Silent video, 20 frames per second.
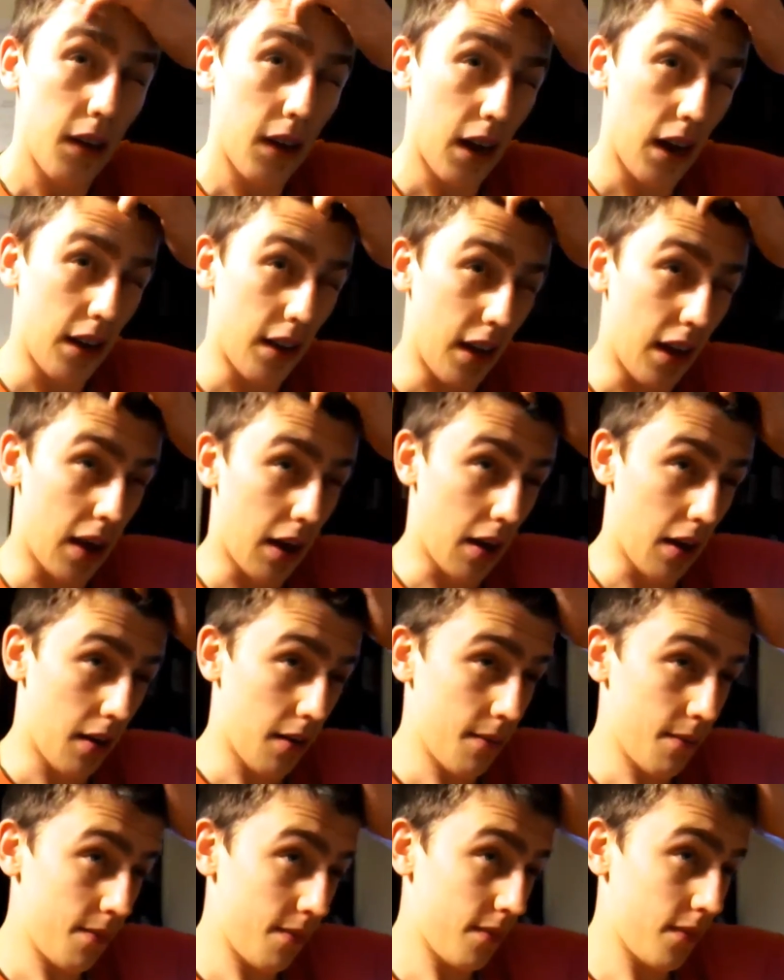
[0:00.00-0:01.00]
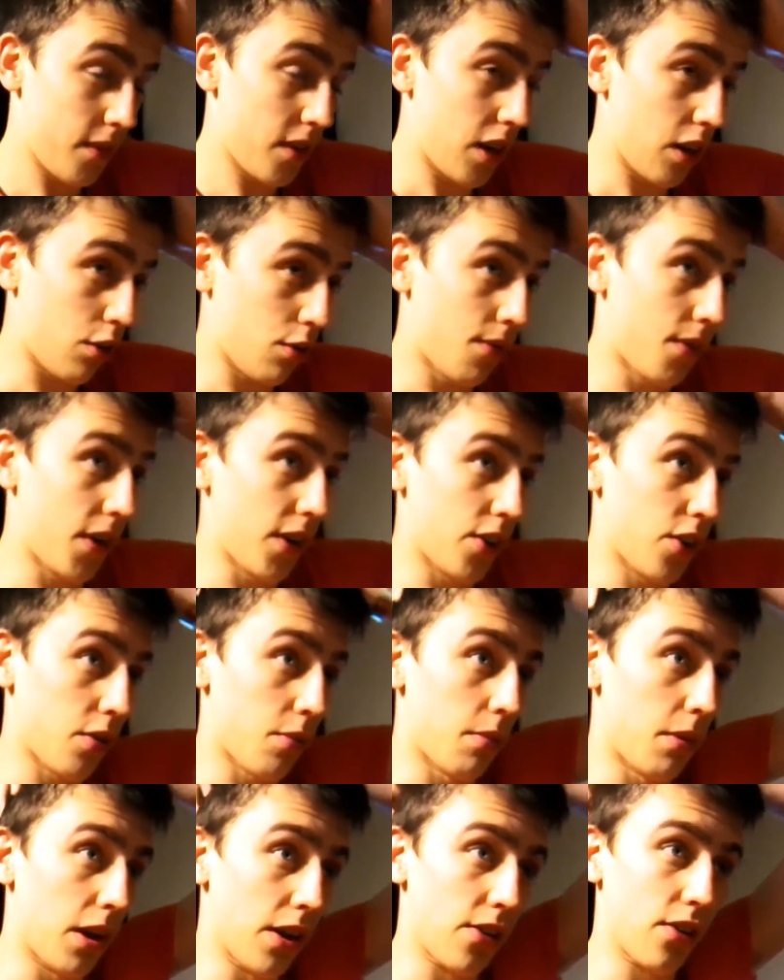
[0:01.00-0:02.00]
And then sacrifice
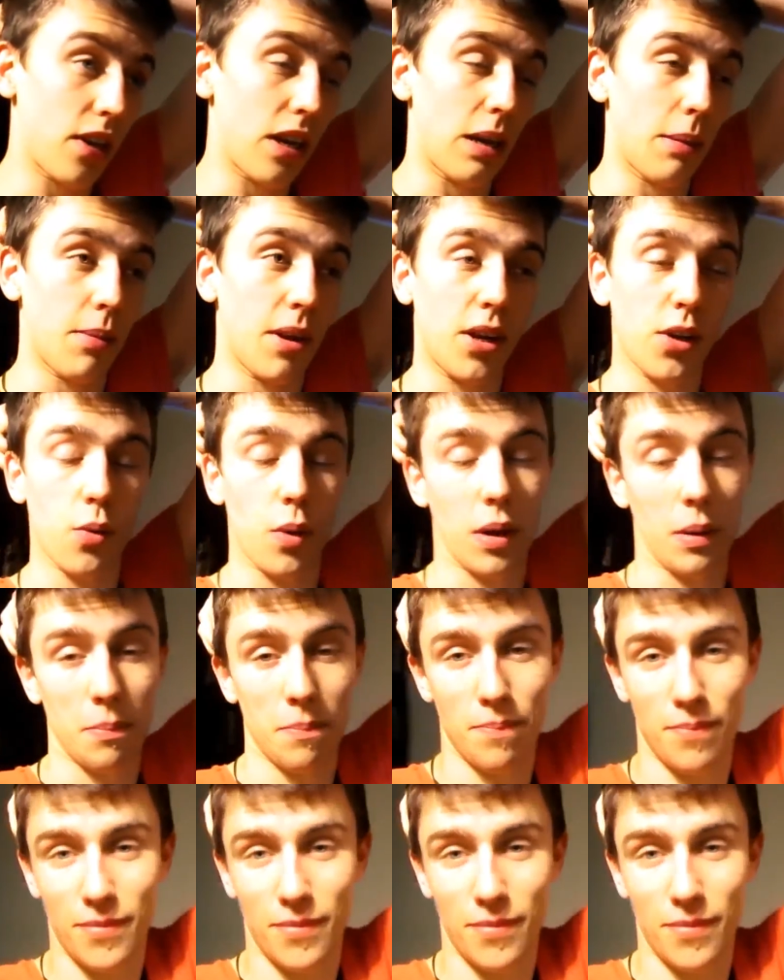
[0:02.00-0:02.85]
some night's sleep next week.